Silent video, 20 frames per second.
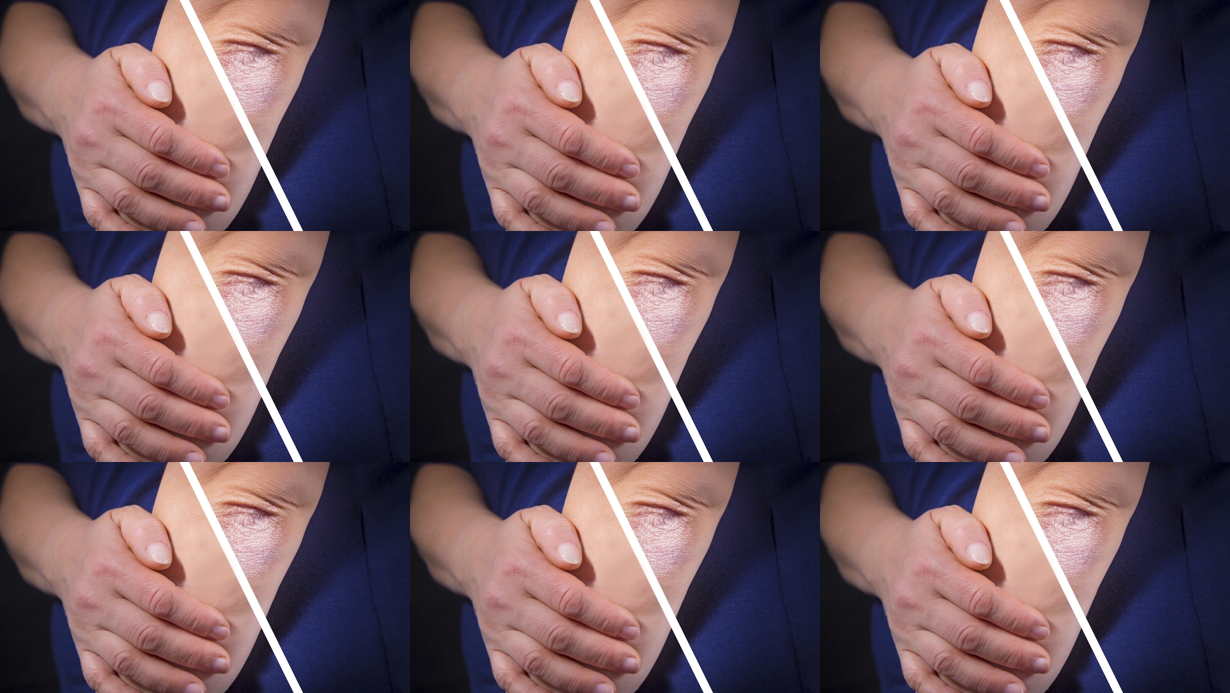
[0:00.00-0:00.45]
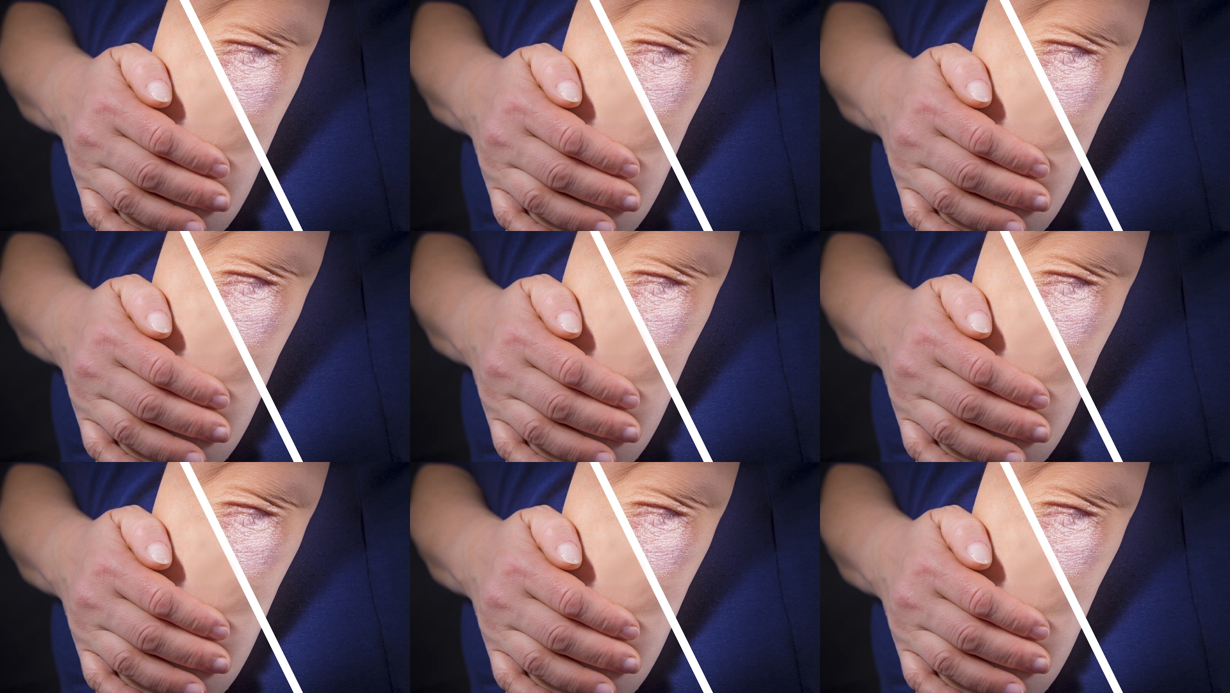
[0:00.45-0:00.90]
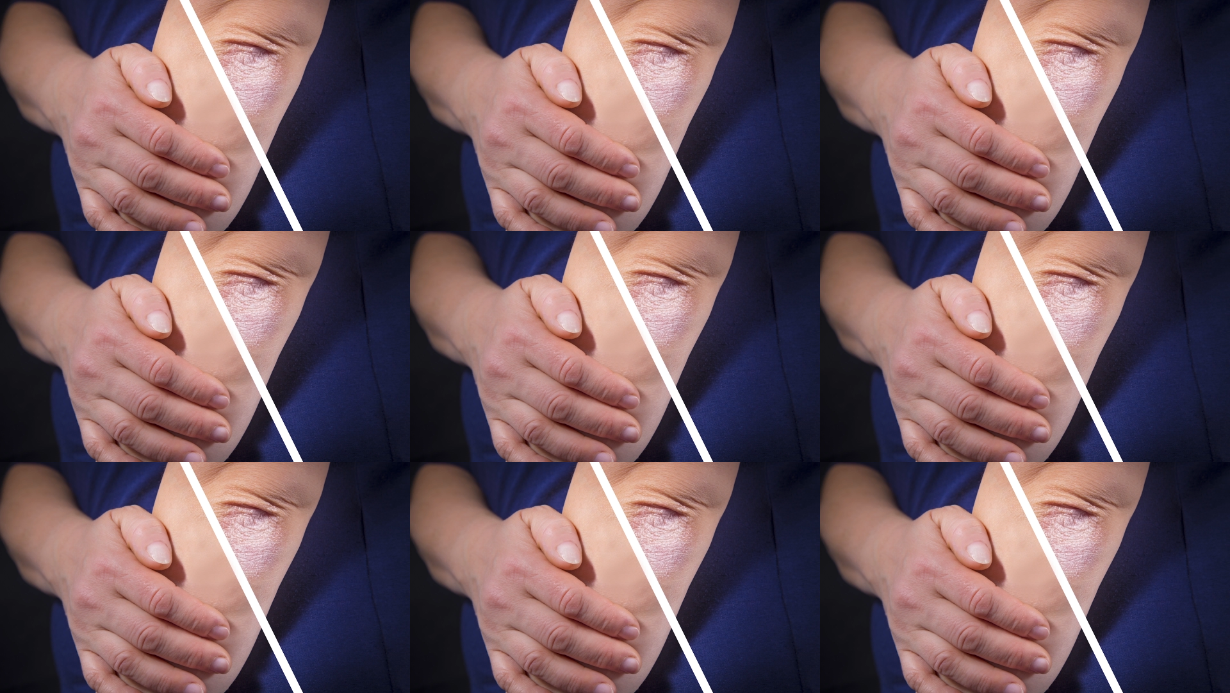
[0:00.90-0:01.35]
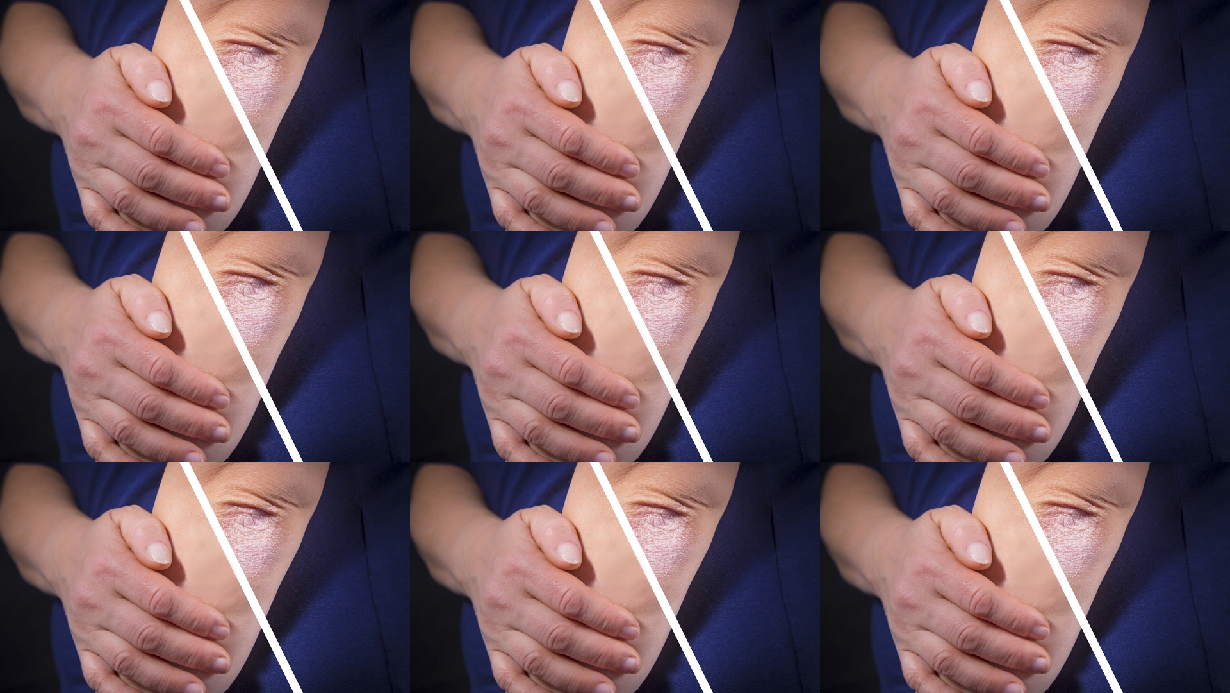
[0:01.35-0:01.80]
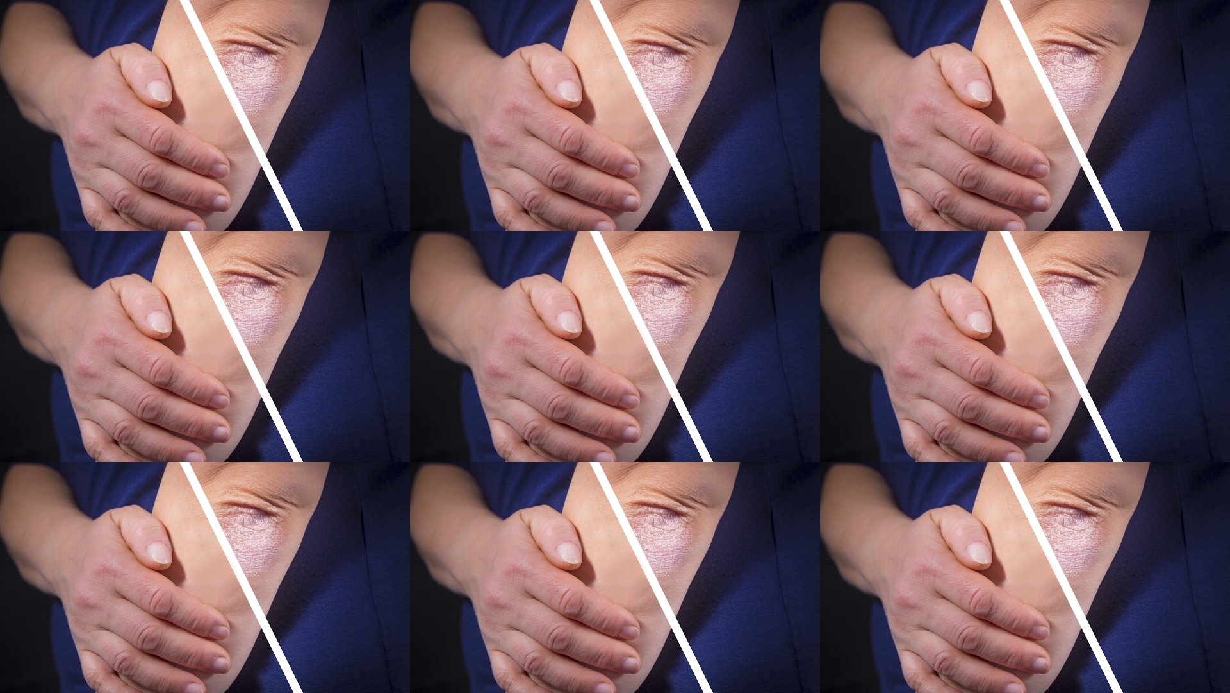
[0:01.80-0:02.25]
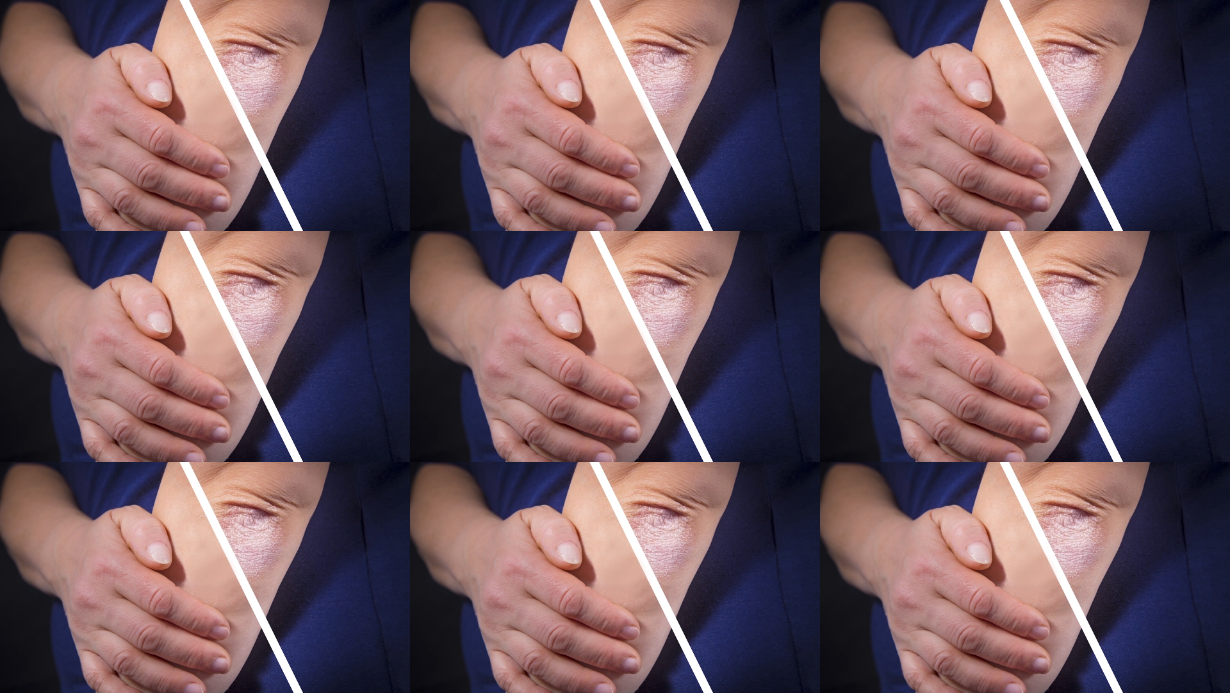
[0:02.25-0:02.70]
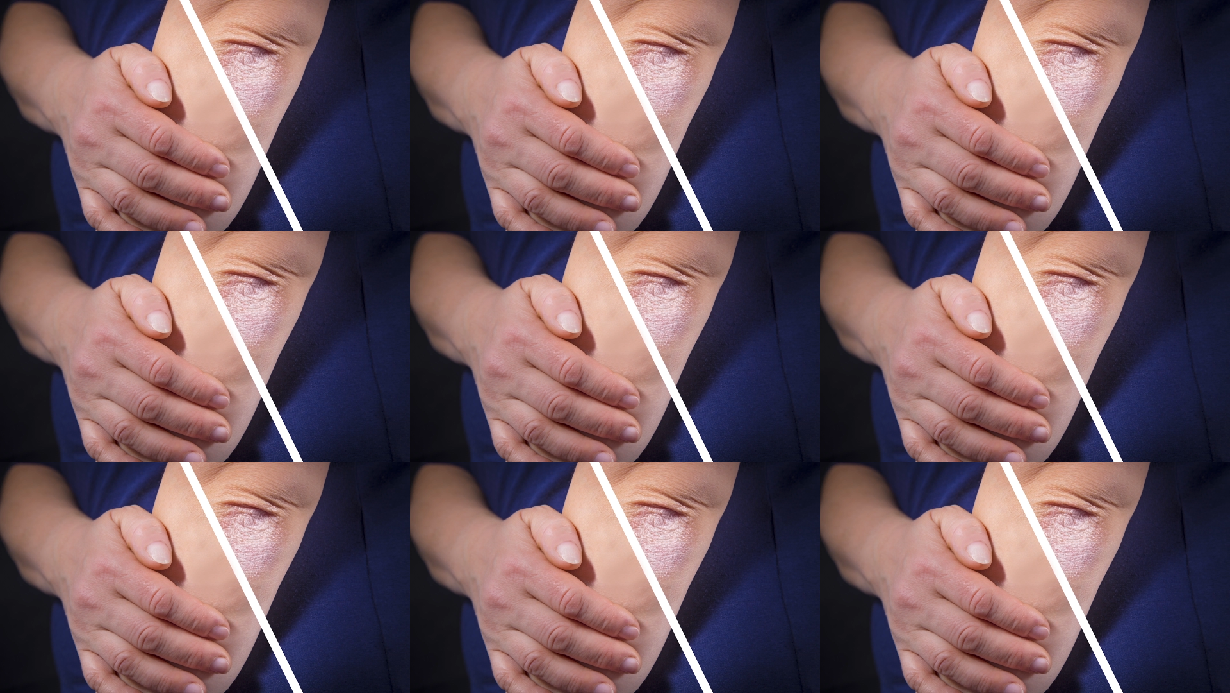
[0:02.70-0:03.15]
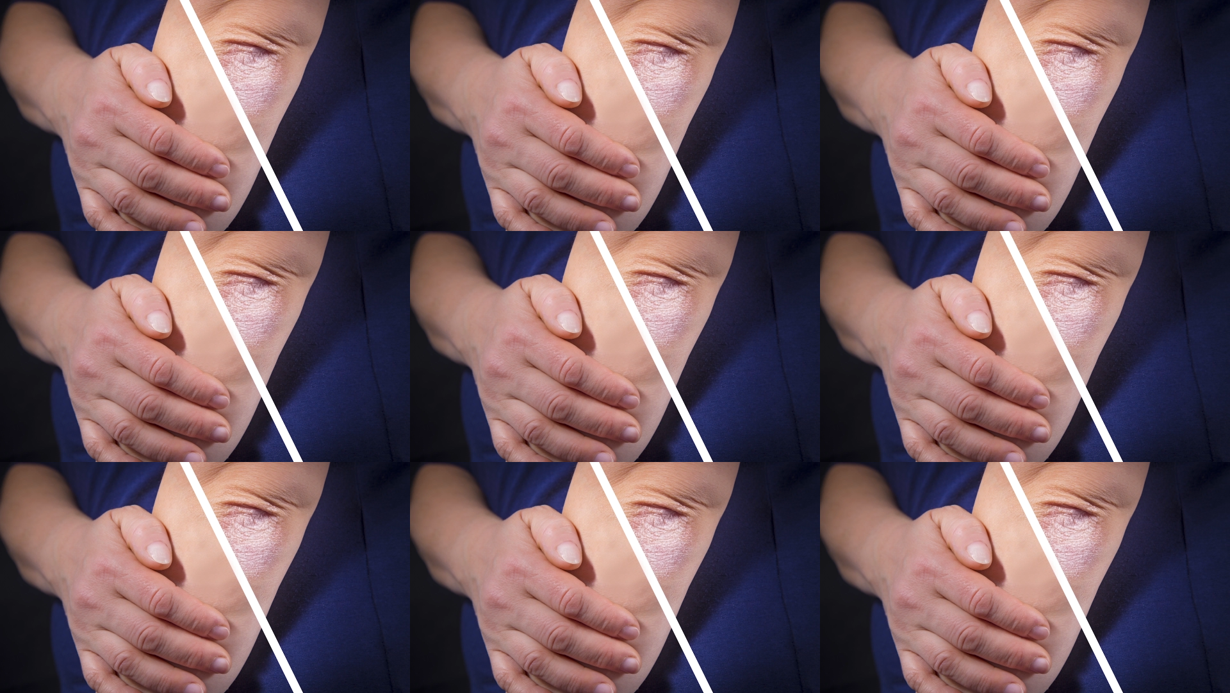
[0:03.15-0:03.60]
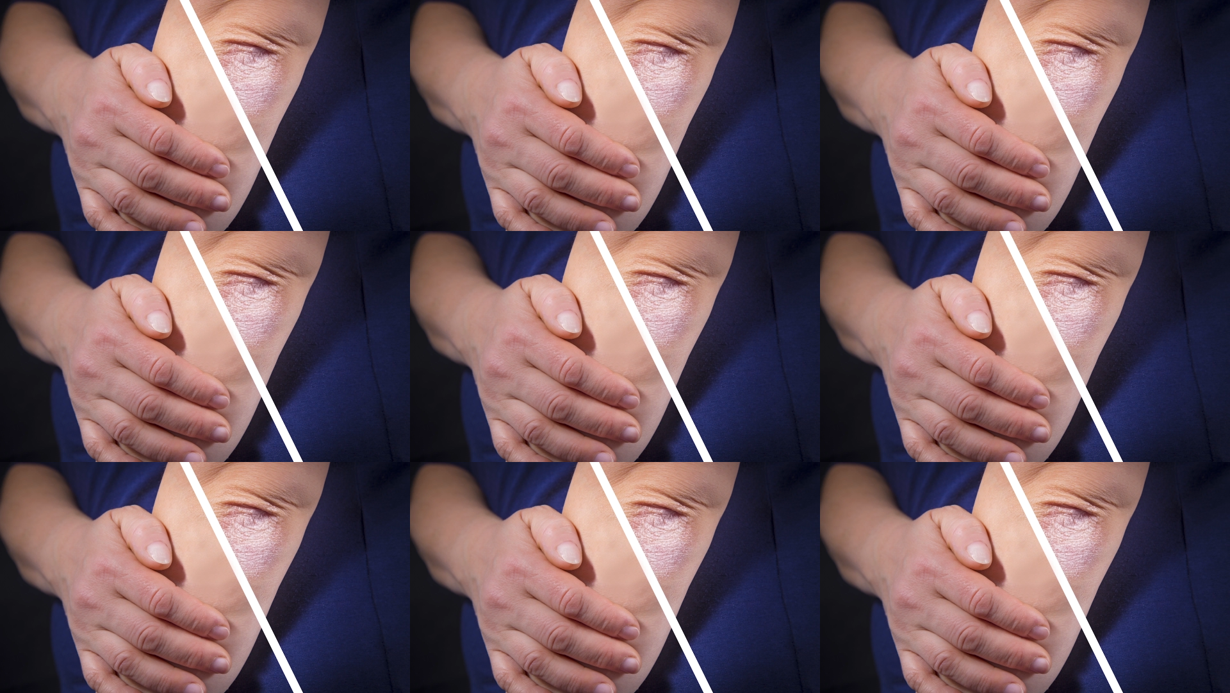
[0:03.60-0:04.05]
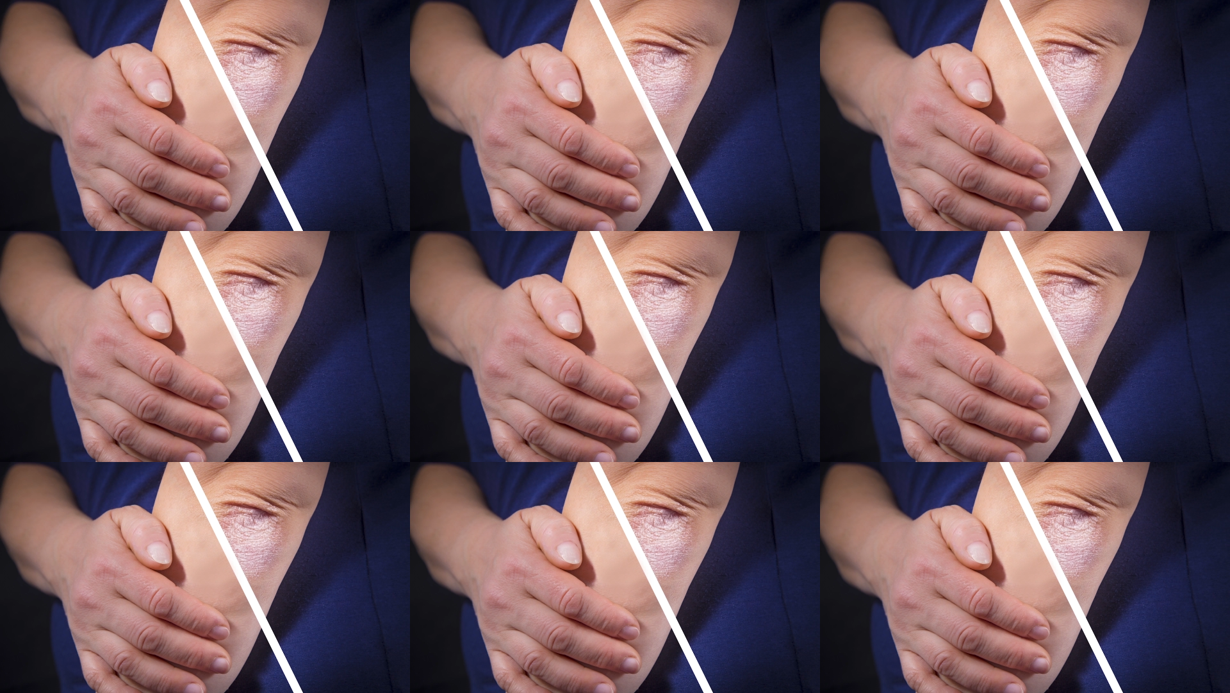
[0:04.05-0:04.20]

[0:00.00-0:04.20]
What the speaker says: Nobody's mouth can be seen.